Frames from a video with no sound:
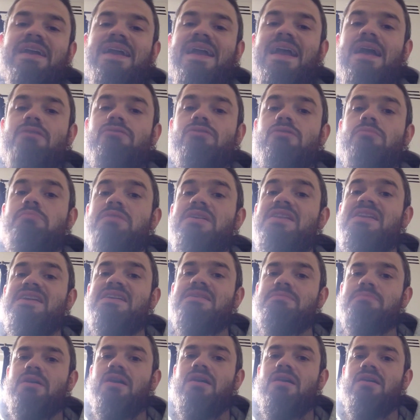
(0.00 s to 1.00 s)

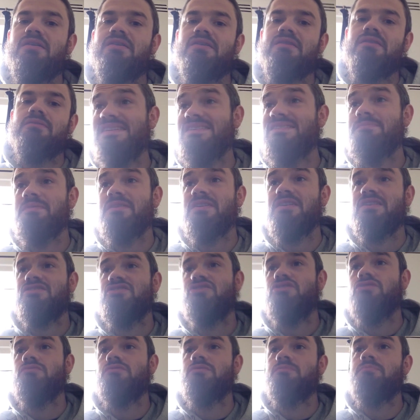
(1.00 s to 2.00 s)
accountability partner is
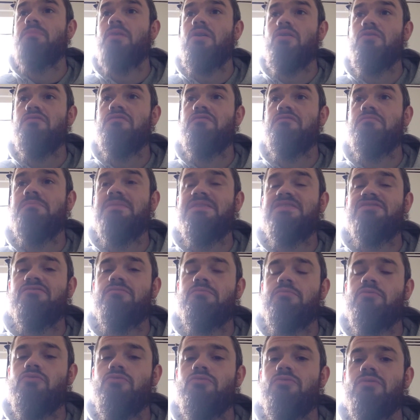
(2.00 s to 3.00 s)
because you was both
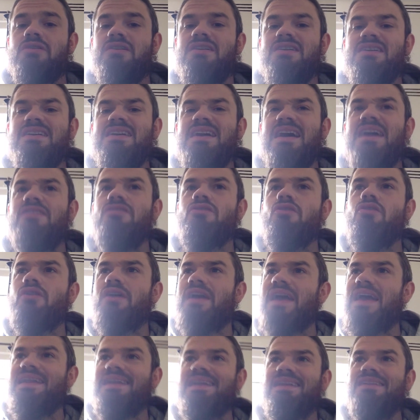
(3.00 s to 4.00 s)
miserable and
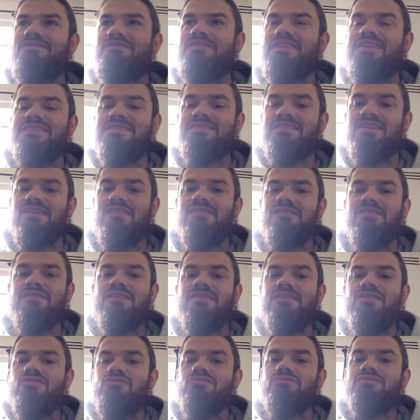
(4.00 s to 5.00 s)
not getting anything done.
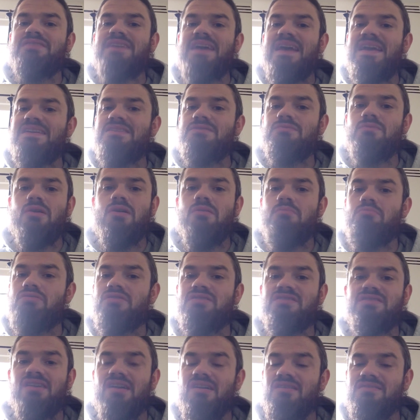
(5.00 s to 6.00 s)
Your days weren't
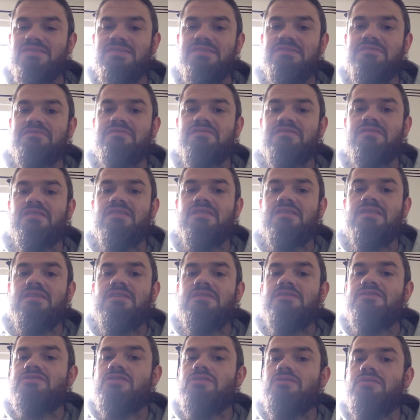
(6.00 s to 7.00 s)
productive.
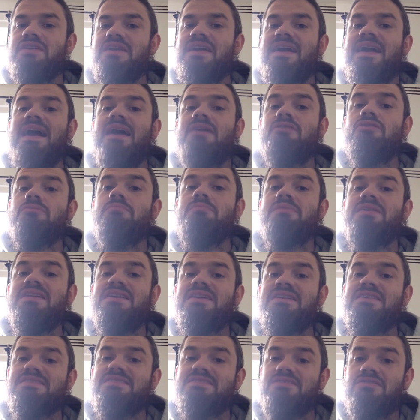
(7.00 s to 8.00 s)
So the
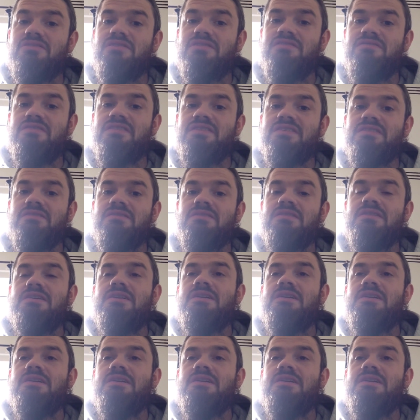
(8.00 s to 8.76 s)
accountability side of it